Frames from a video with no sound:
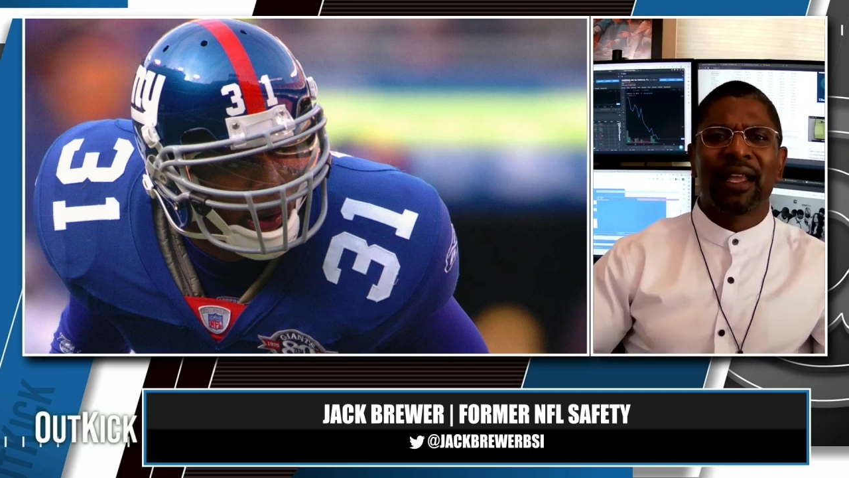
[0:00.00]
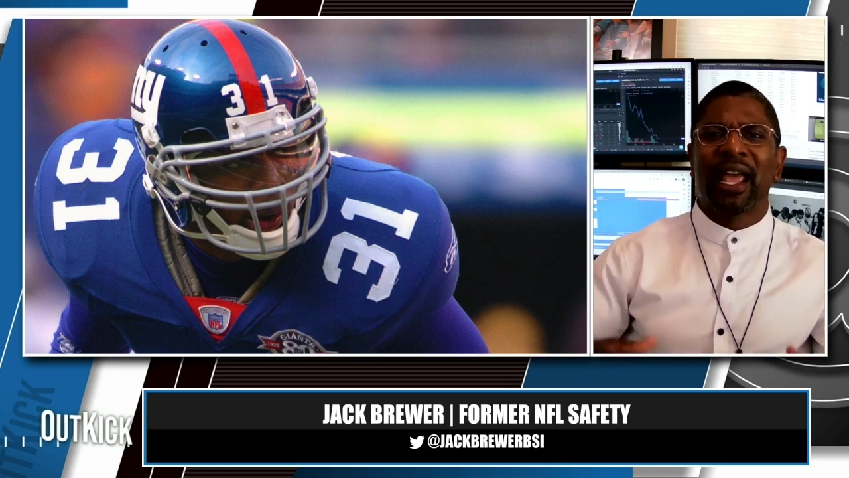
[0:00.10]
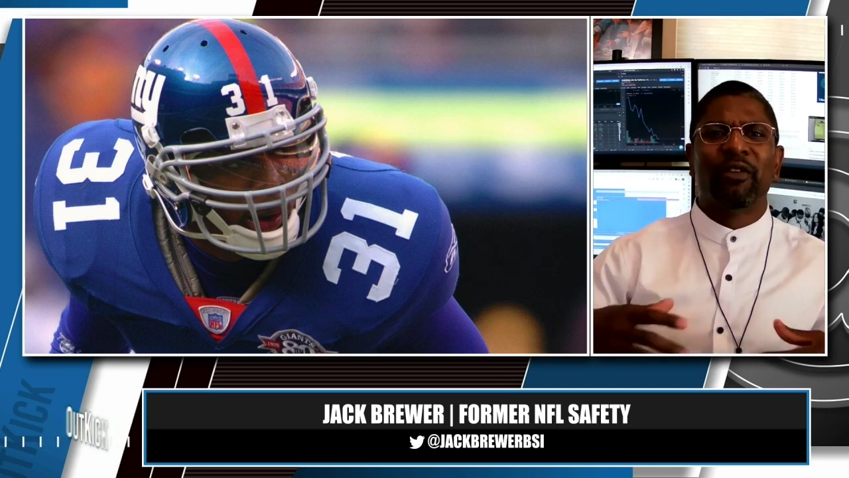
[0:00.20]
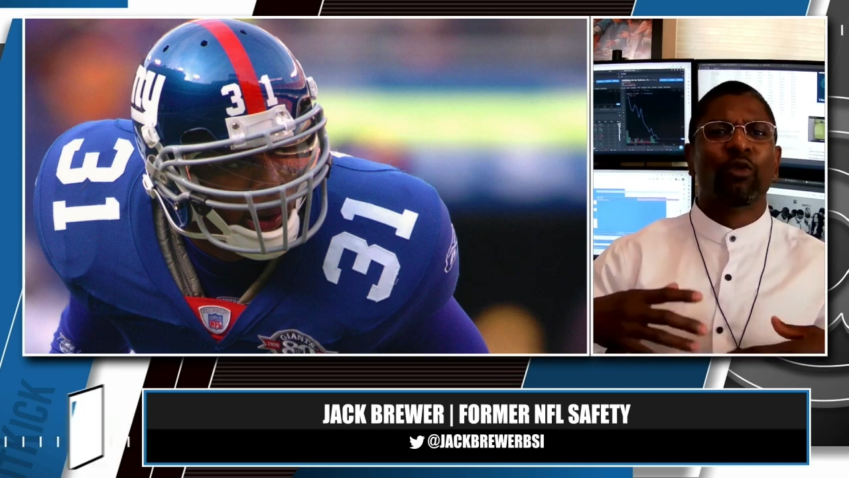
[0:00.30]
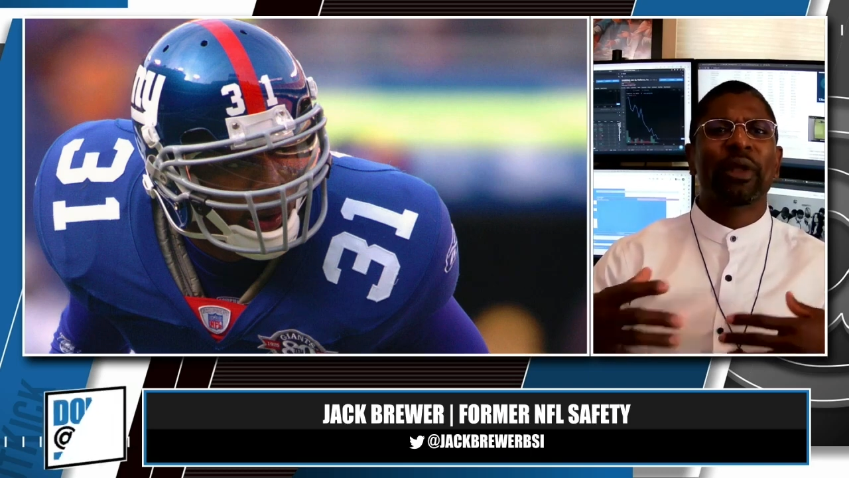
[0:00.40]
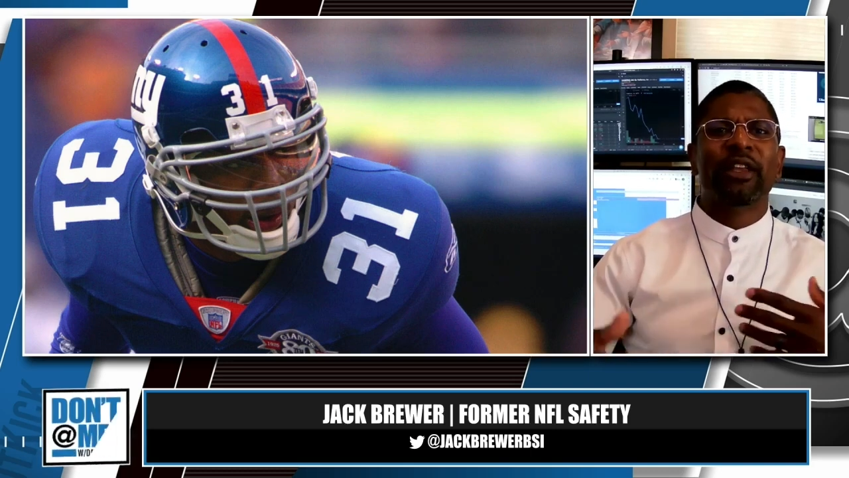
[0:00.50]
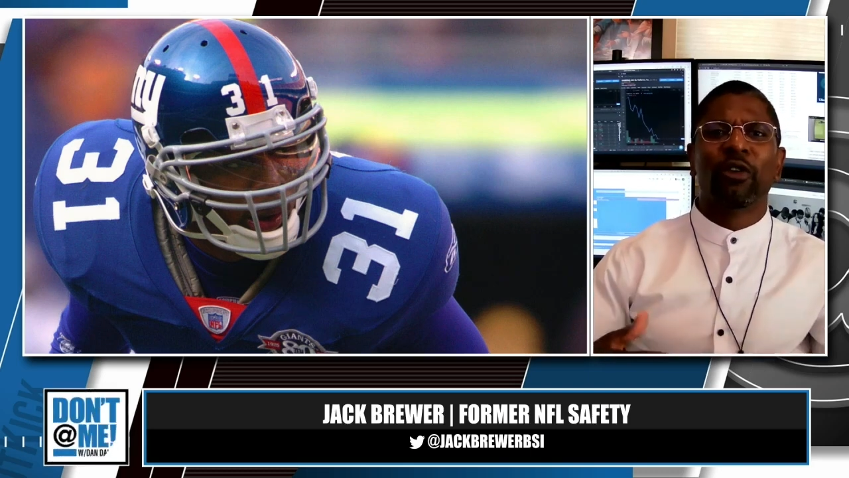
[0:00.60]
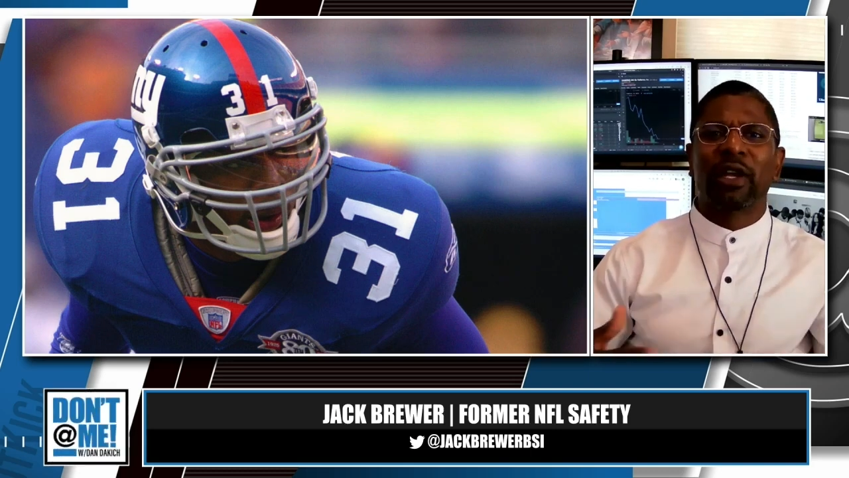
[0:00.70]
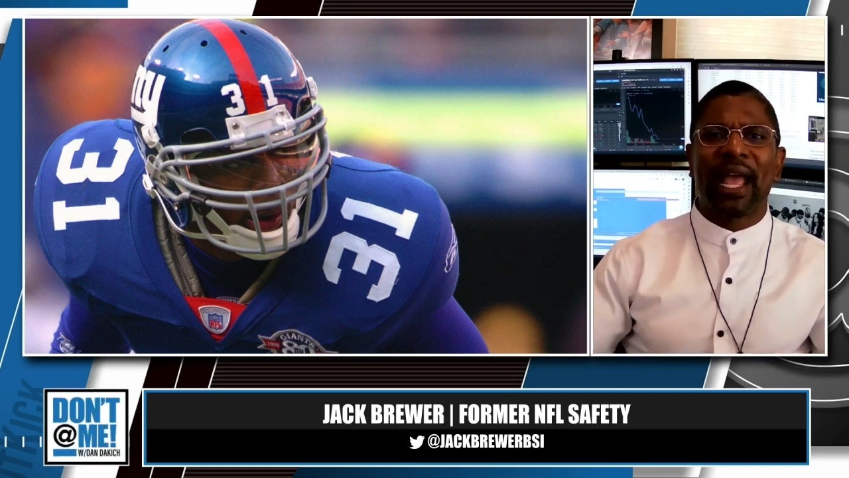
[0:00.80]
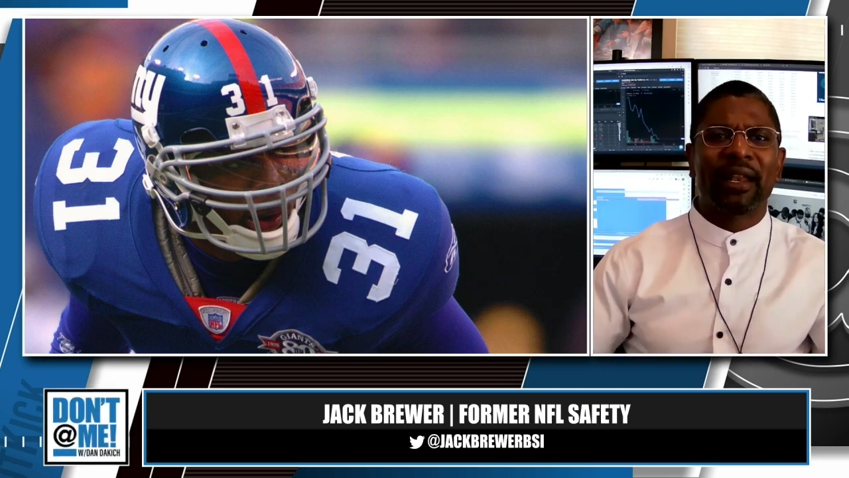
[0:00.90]
and
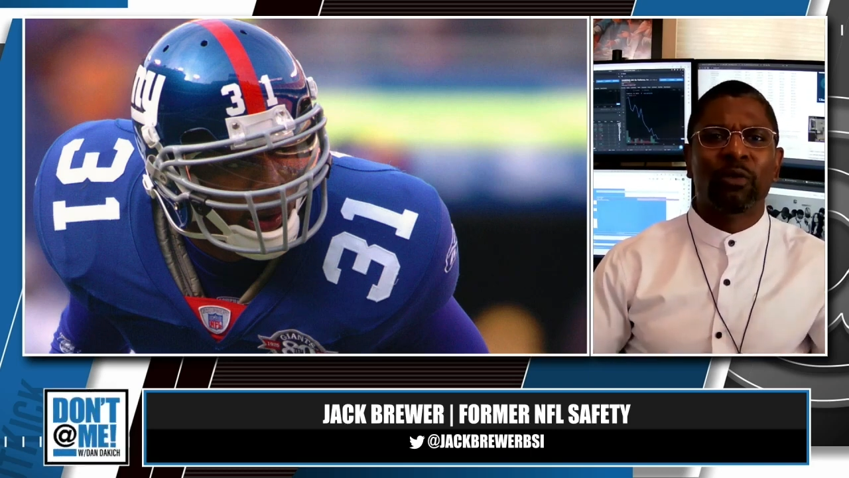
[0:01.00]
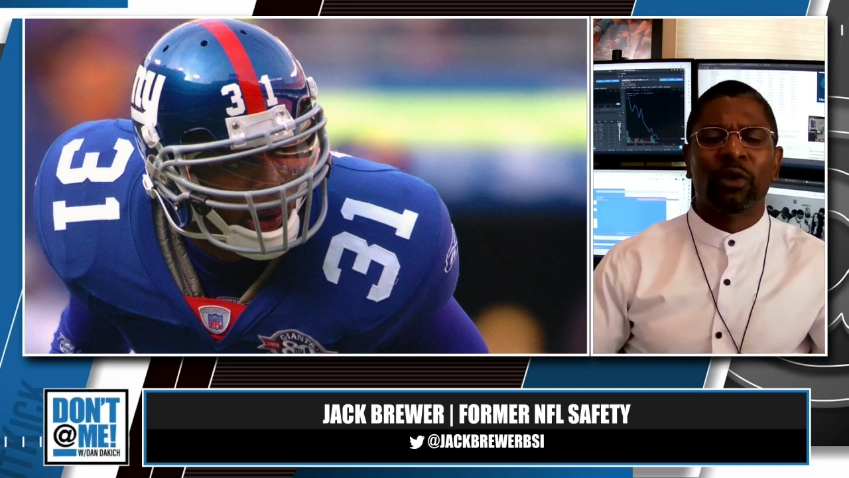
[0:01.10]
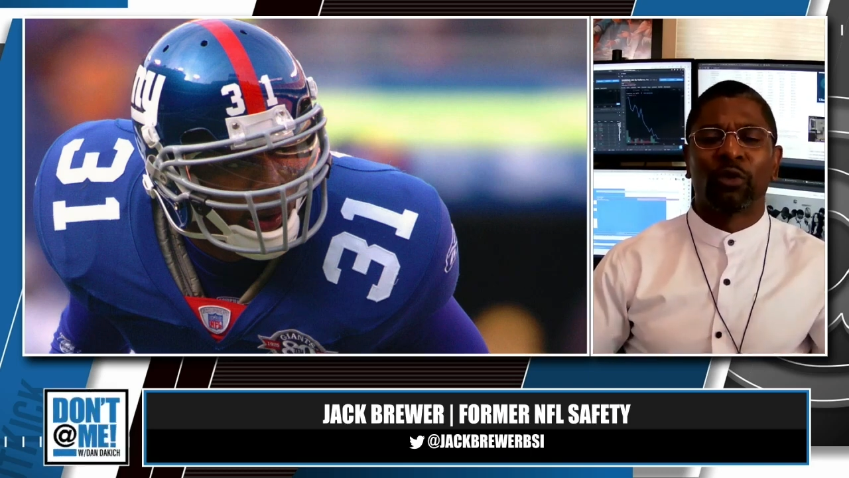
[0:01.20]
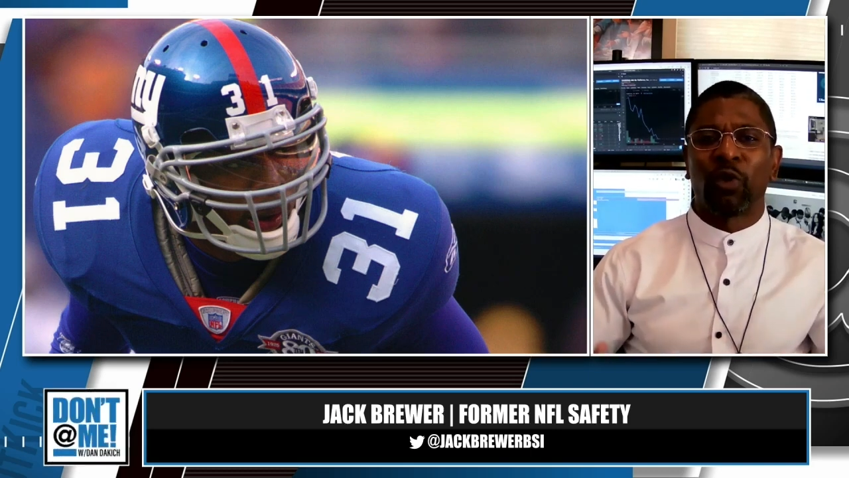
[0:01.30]
recreating what